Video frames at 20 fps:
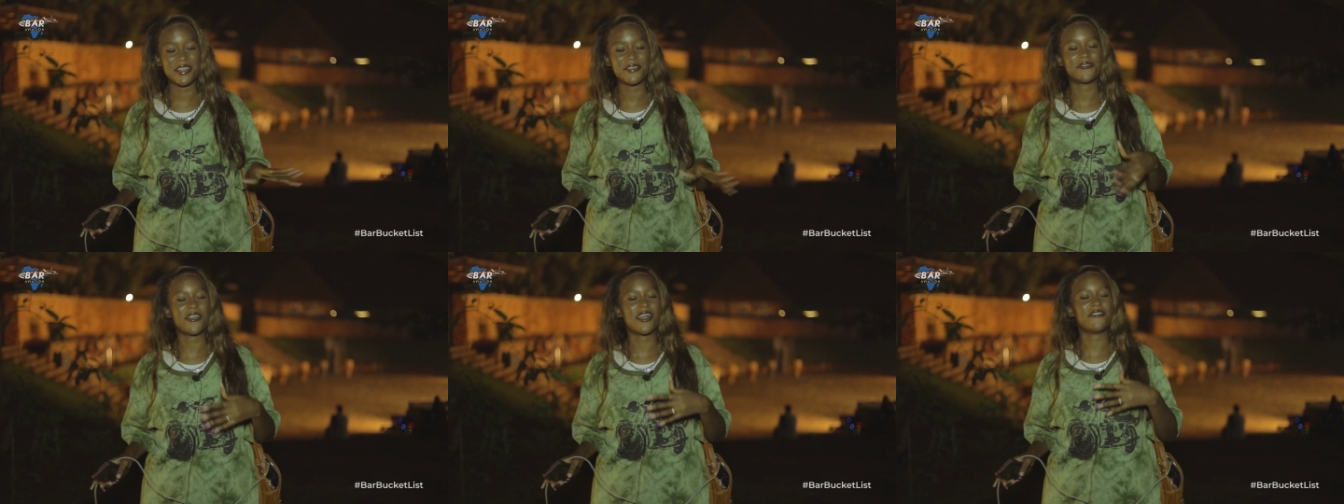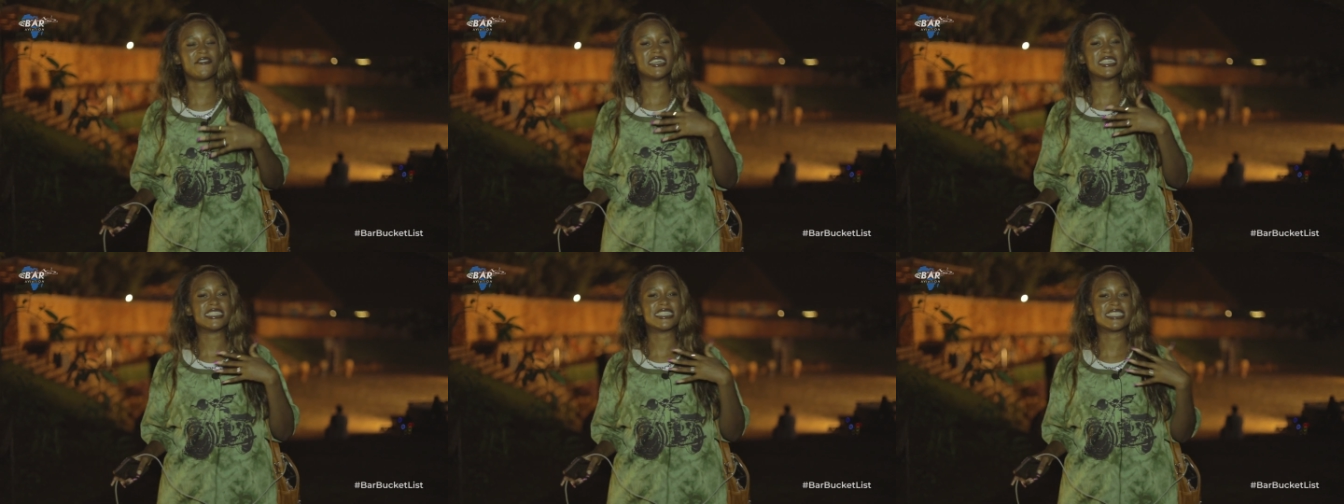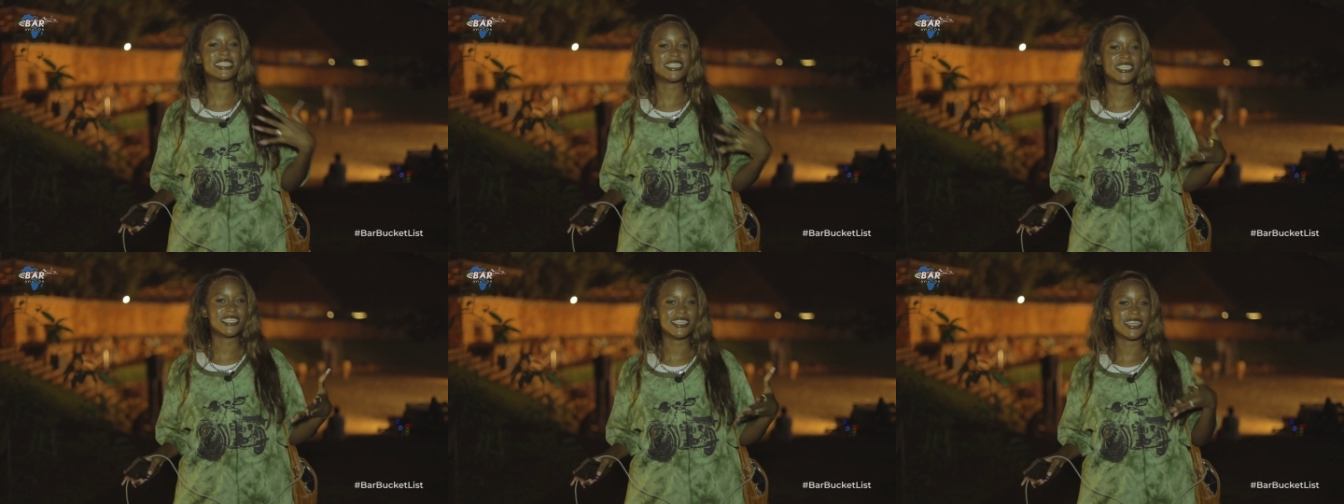if you haven't
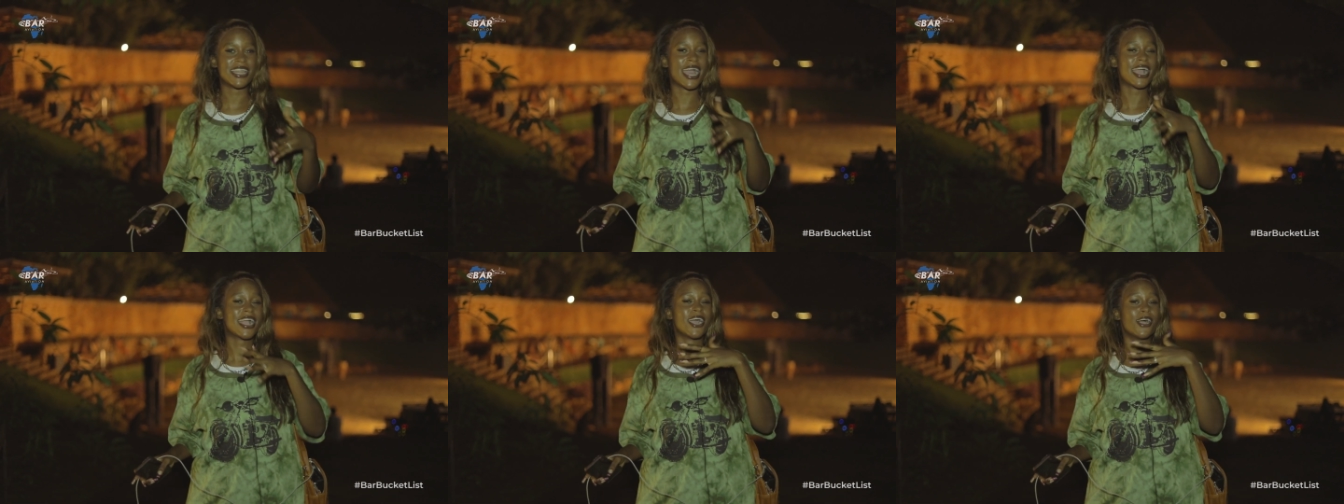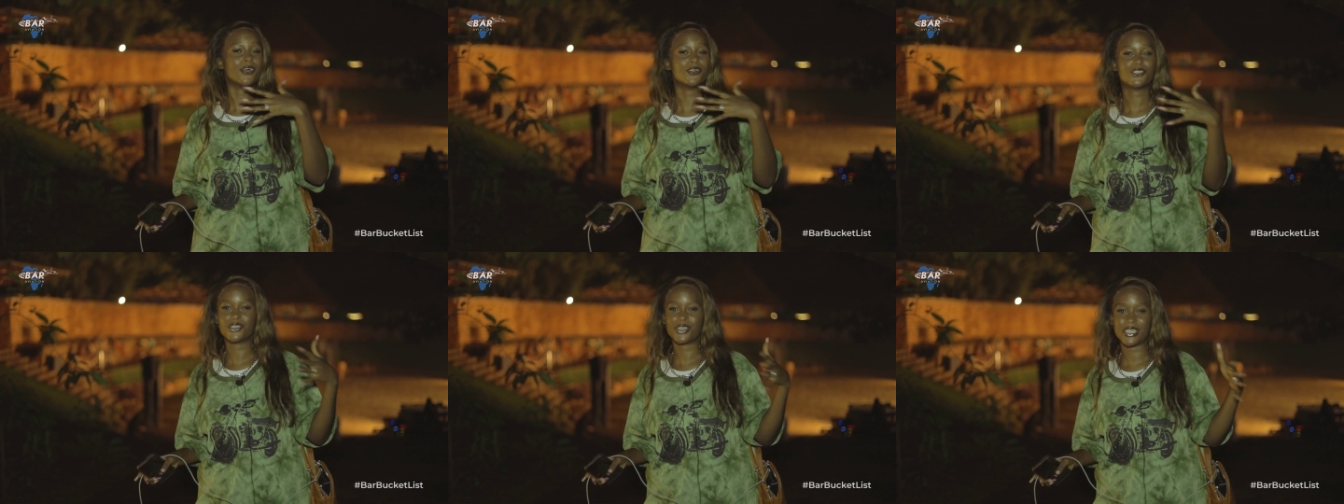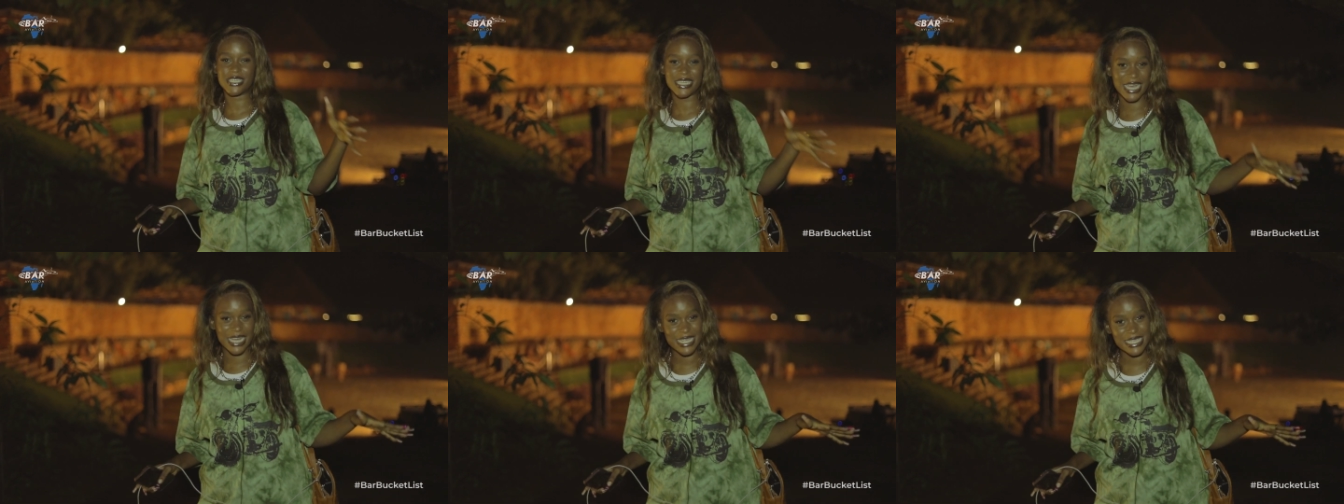seen cultural
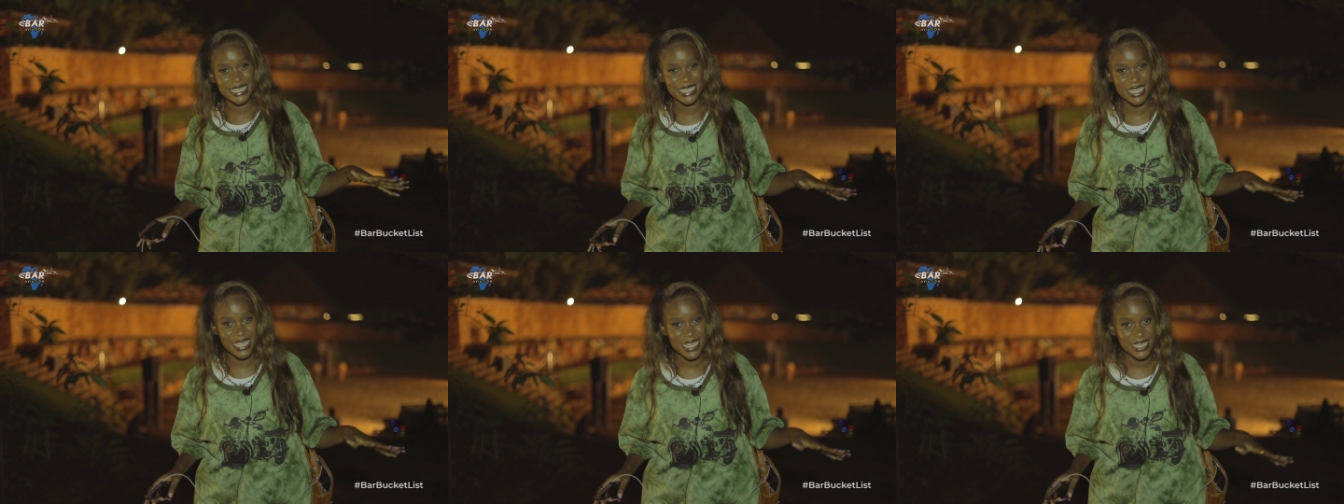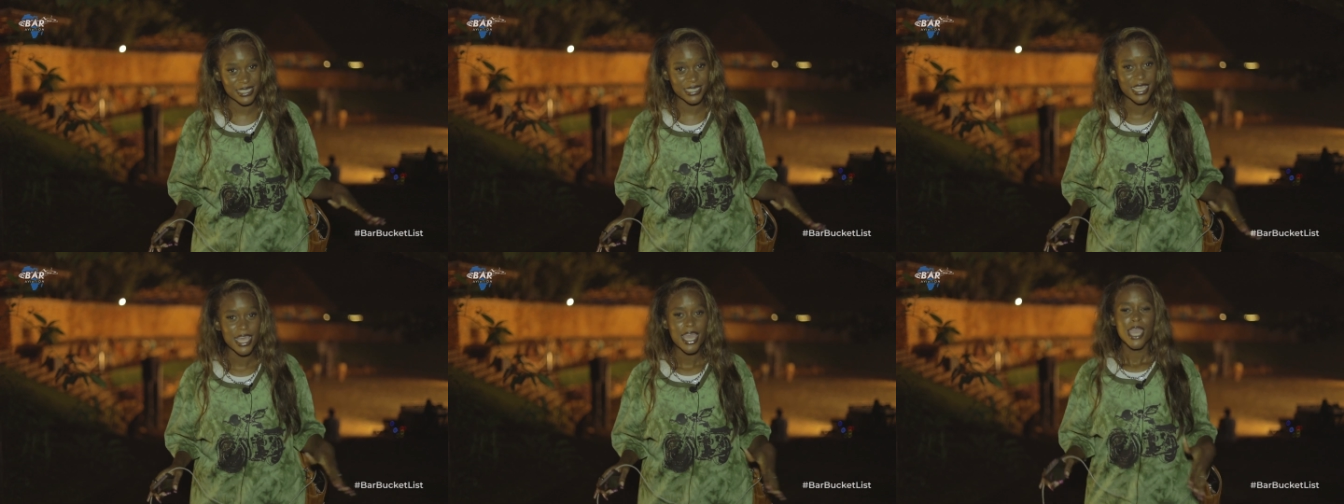dances,